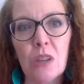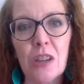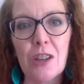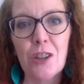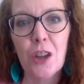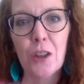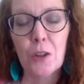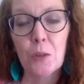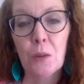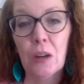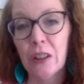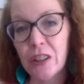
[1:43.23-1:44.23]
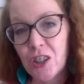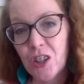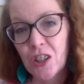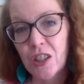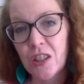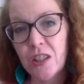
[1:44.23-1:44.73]
each other's
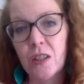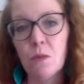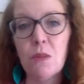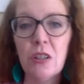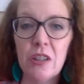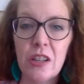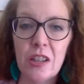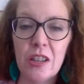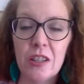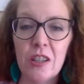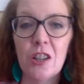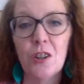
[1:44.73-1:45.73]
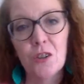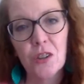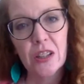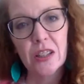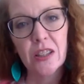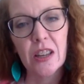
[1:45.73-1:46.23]
predilections and abilities and
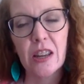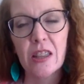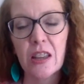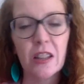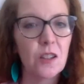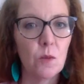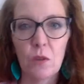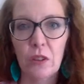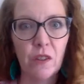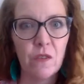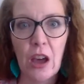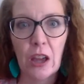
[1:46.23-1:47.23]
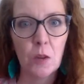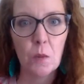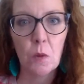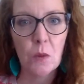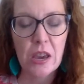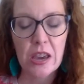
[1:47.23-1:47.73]
interests, and I think it's a really
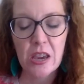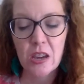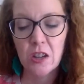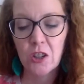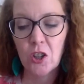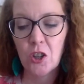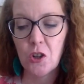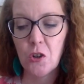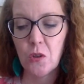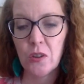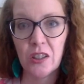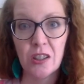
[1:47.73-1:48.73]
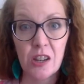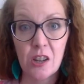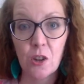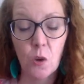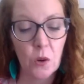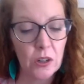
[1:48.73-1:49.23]
valuable way to succeed in
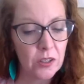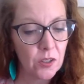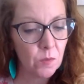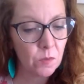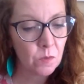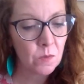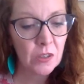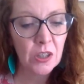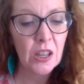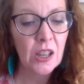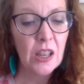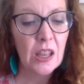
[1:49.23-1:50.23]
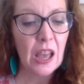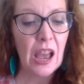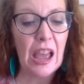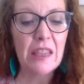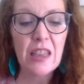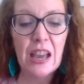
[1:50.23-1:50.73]
the course.
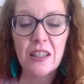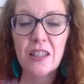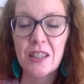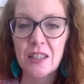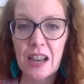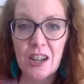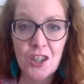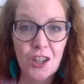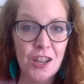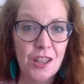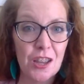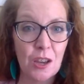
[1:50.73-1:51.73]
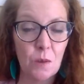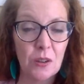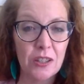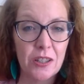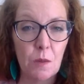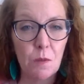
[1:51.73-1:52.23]
And that's actually a thing I want
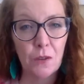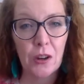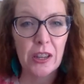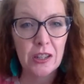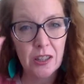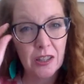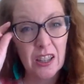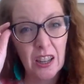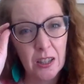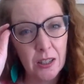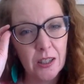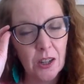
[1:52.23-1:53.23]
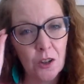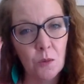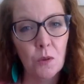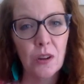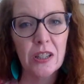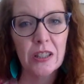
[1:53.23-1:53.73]
to say before I get to the second discussion
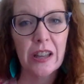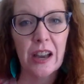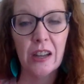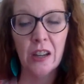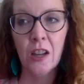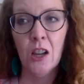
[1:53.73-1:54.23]
board, is that